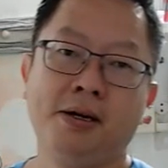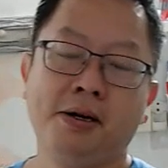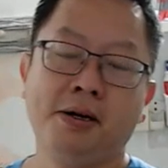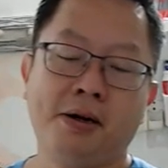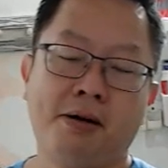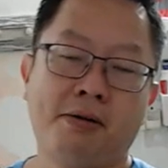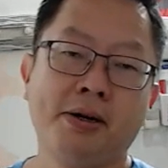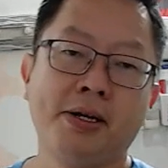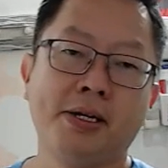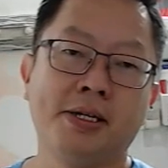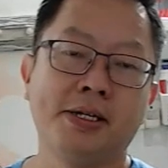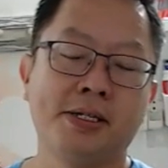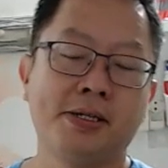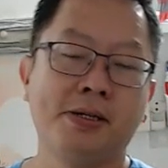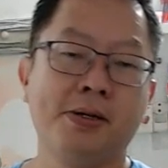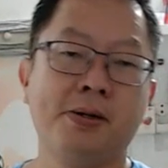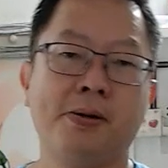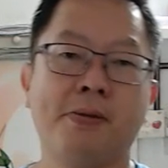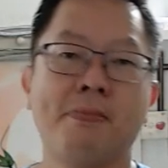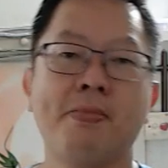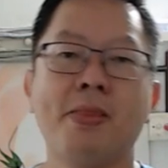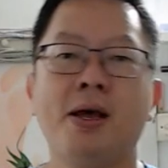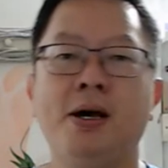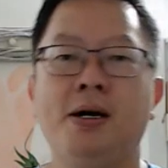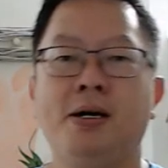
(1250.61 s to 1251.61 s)
Alright, so
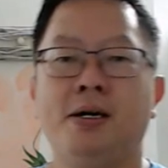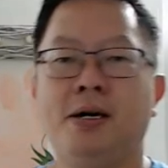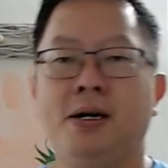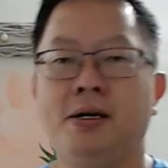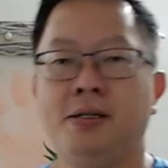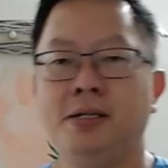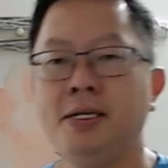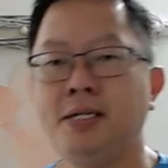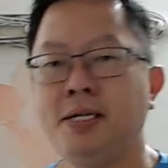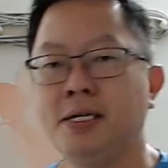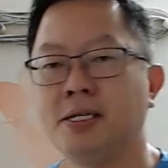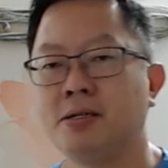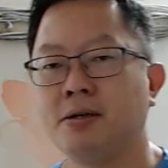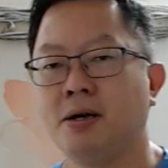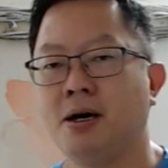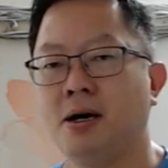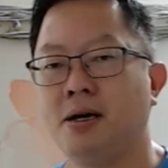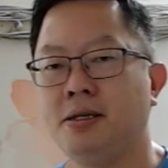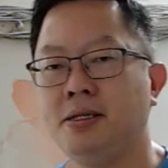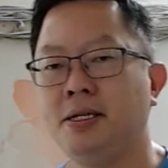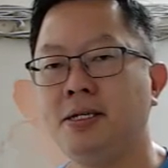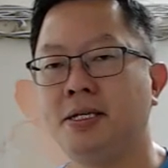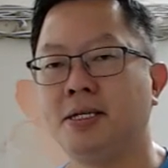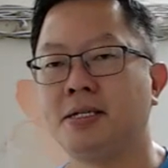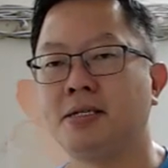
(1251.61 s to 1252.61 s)
this is
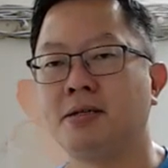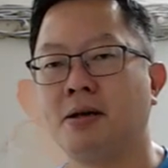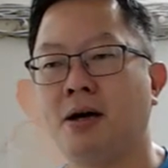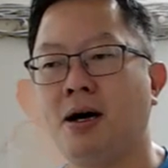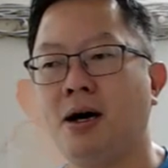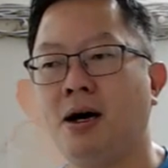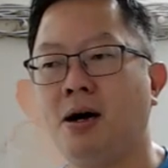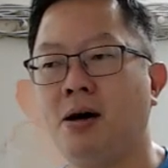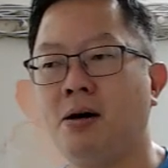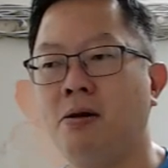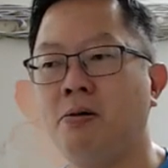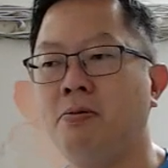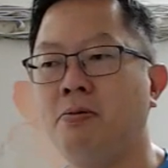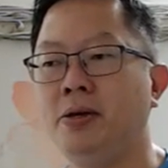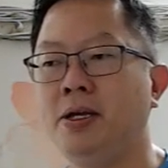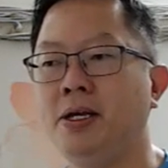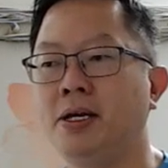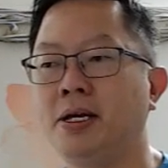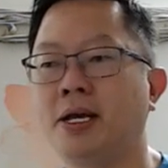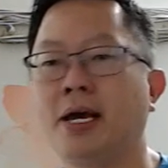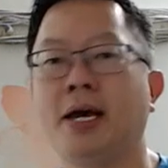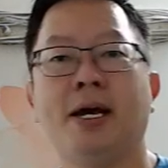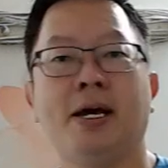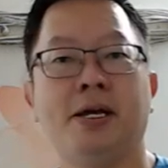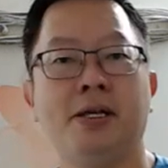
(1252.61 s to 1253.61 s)

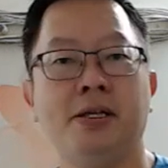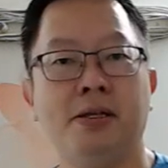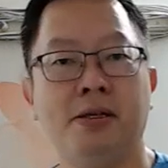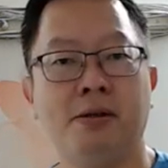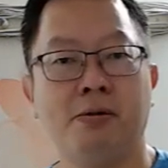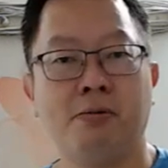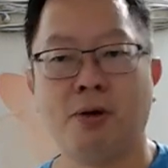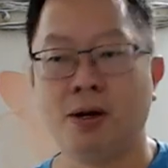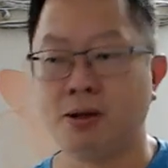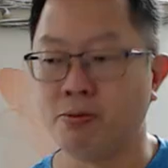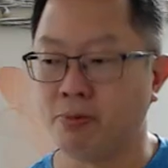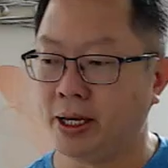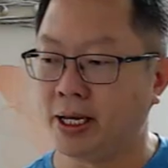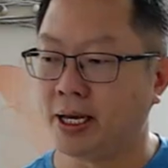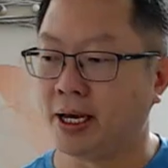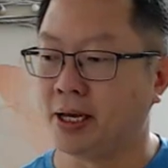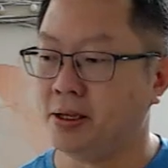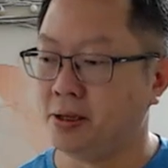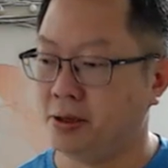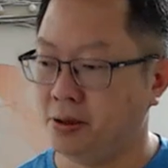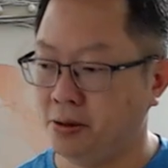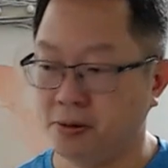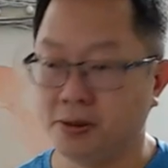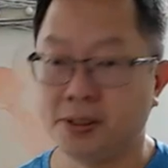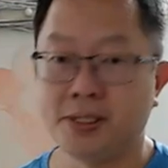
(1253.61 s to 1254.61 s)
what we can
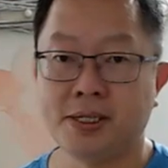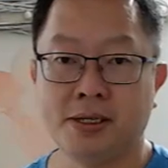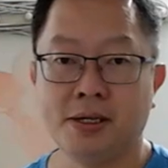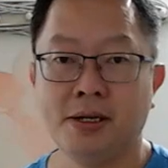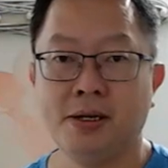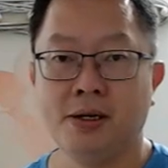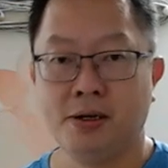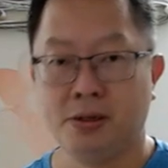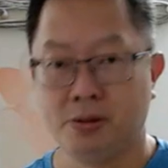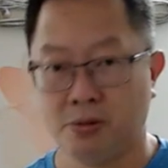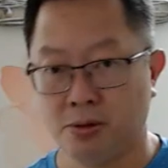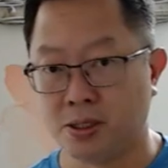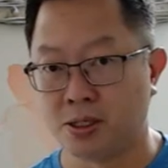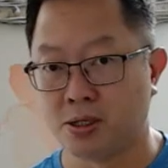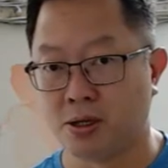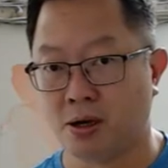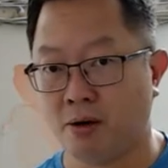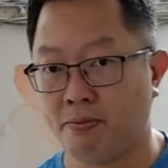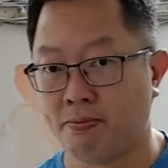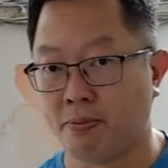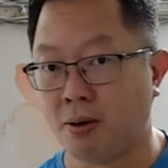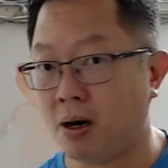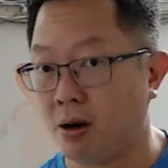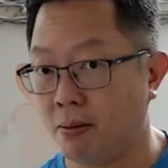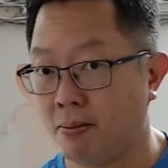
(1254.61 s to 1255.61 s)
use to
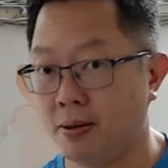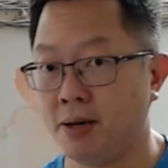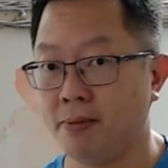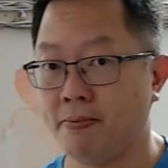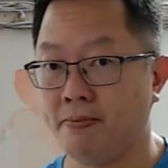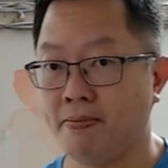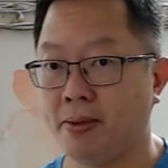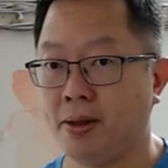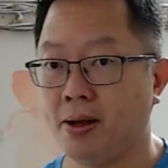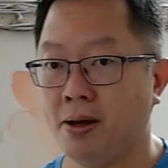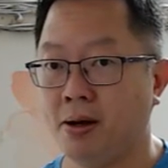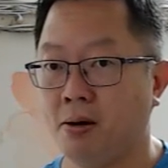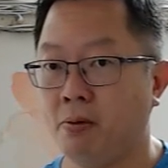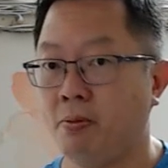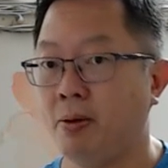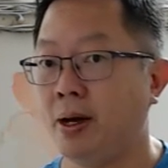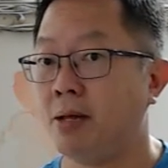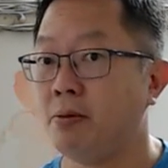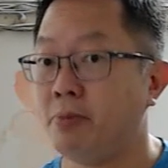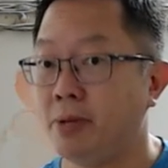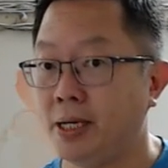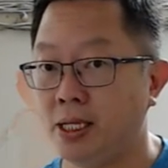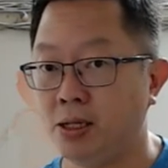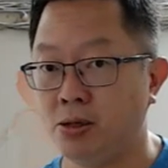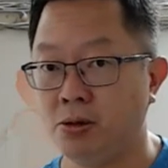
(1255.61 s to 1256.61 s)
solve problem when
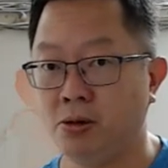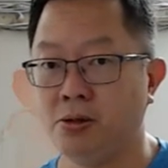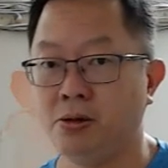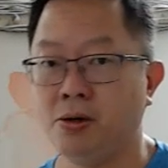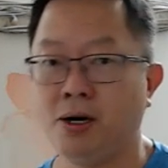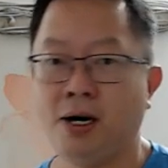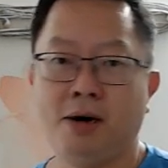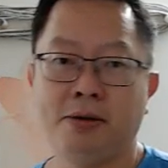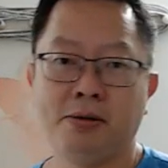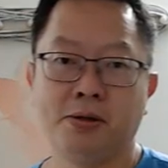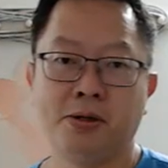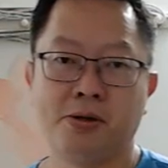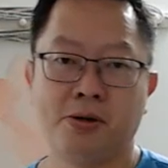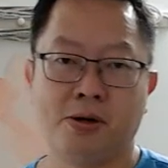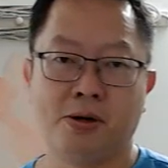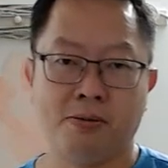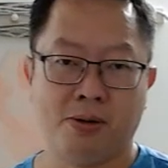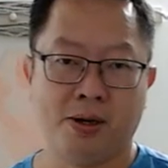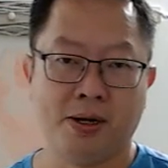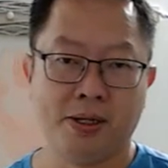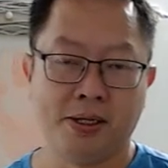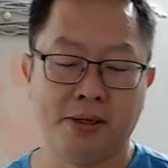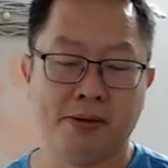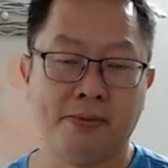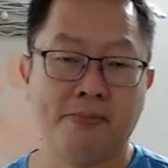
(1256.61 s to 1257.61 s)
we don't know how to draw
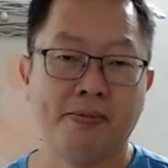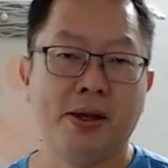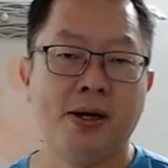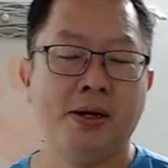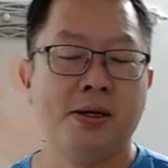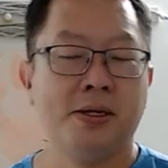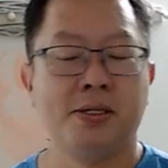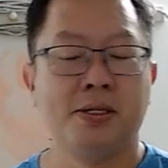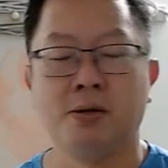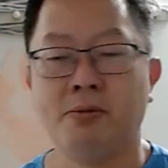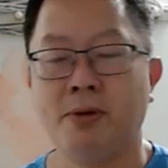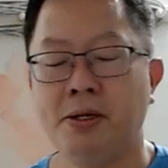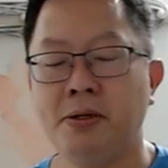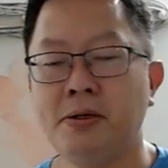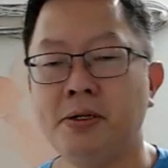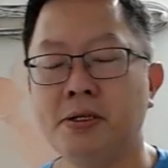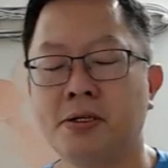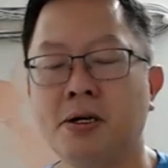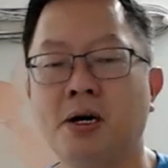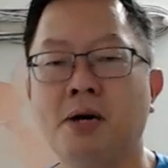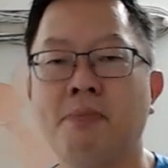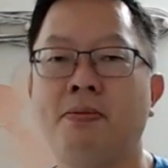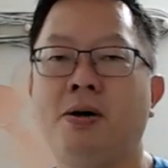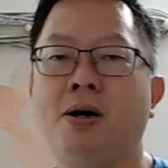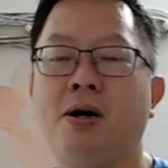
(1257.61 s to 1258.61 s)
model. So when you
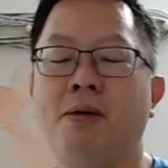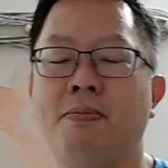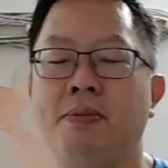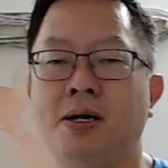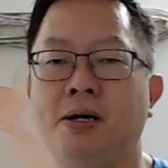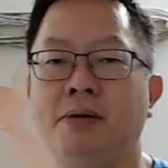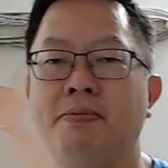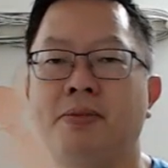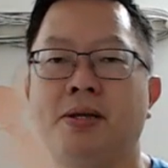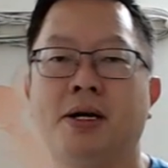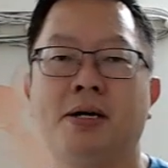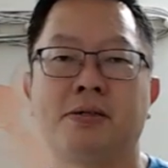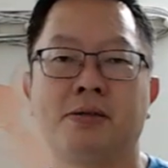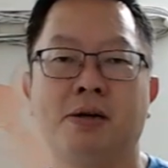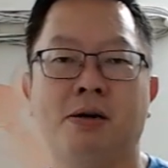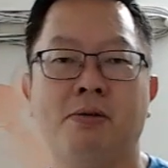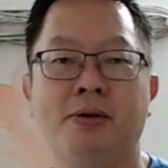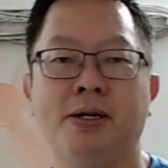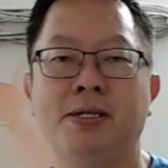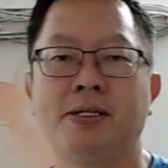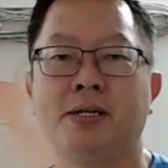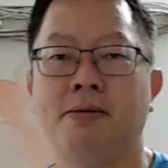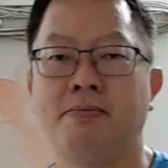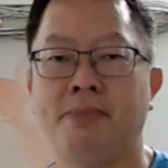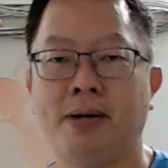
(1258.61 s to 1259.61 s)
solve problem, there's
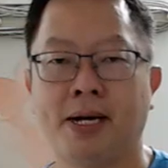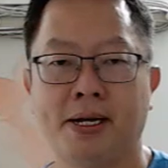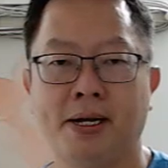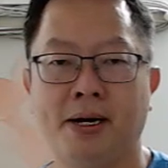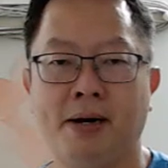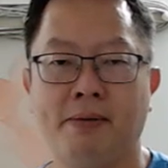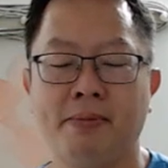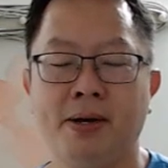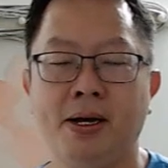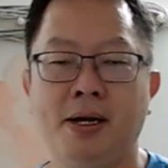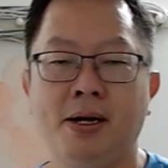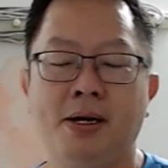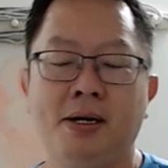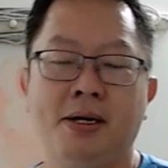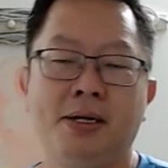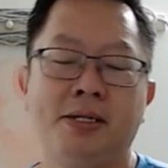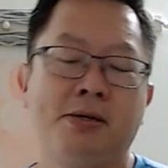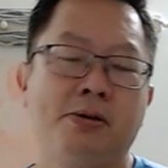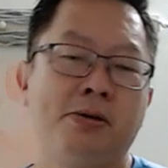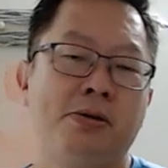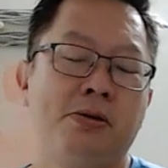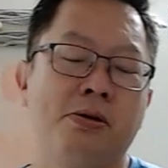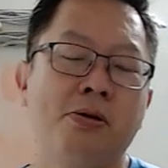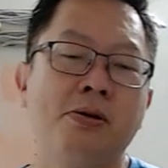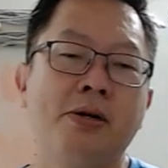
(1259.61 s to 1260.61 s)
always a backup. So
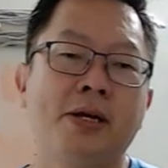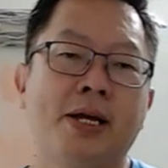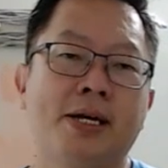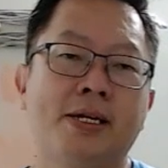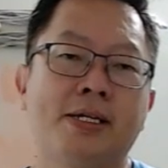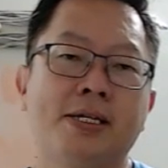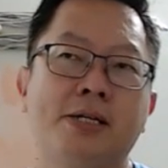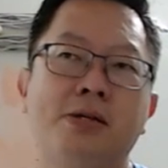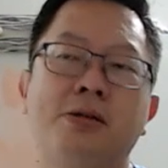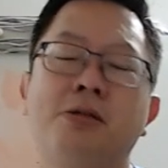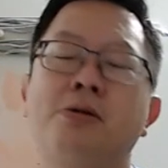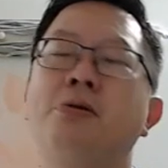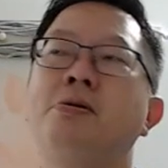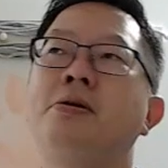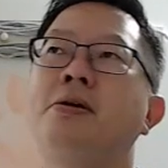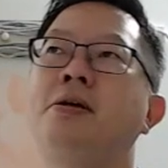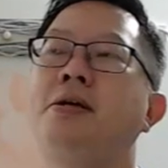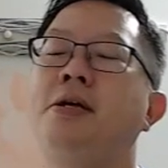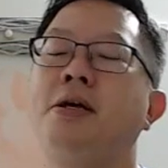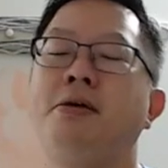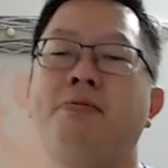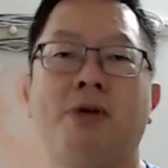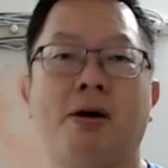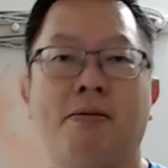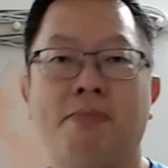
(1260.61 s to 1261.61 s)
you don't
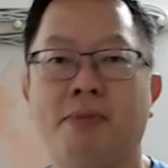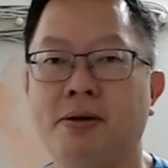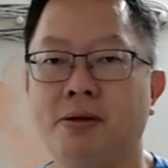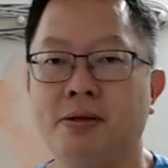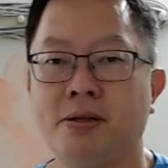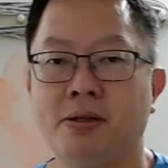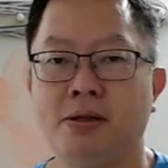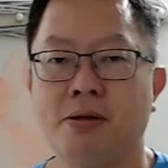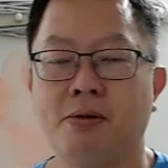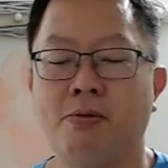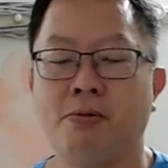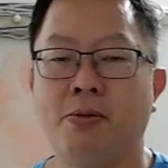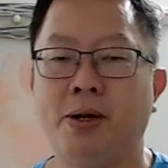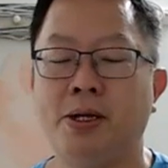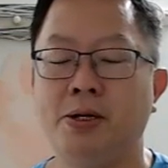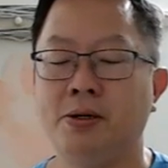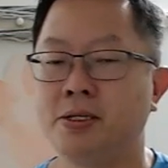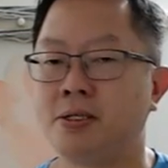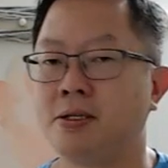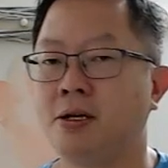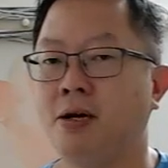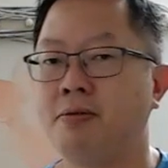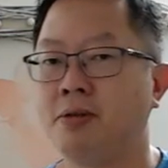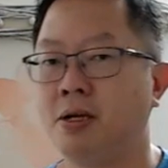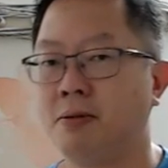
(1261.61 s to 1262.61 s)
give up when you
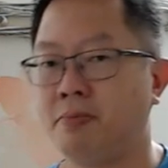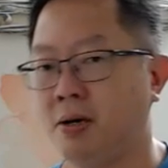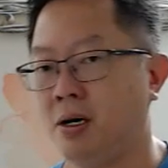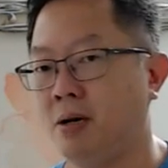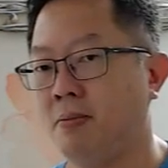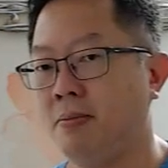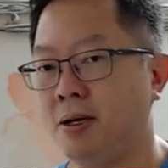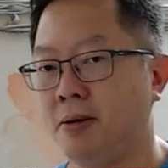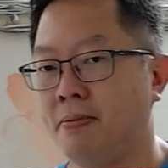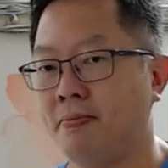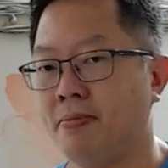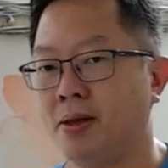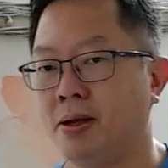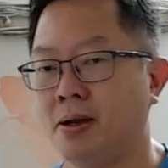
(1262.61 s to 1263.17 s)
solve the problem.